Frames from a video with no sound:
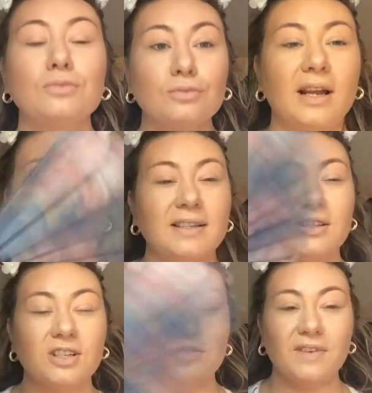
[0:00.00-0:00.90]
And I like to
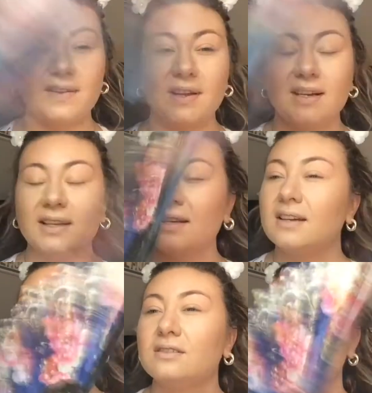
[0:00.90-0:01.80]
just fan that in
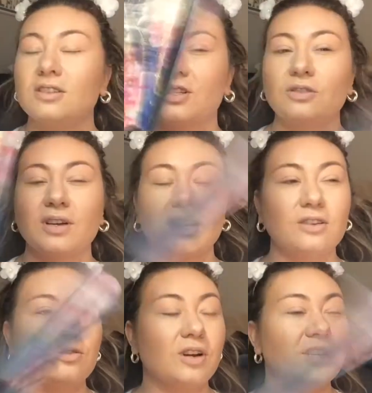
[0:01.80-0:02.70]
again, just so it kind
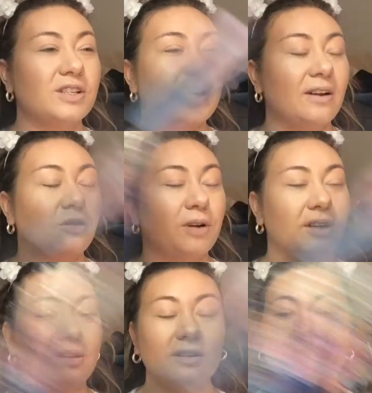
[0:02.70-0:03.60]
of dries down
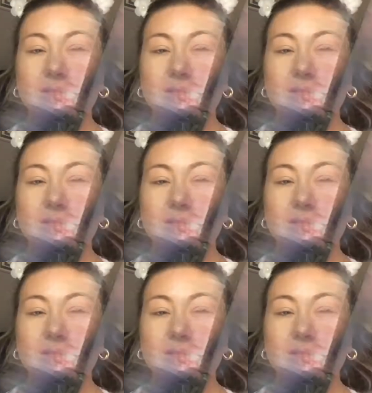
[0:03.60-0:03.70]
quicker.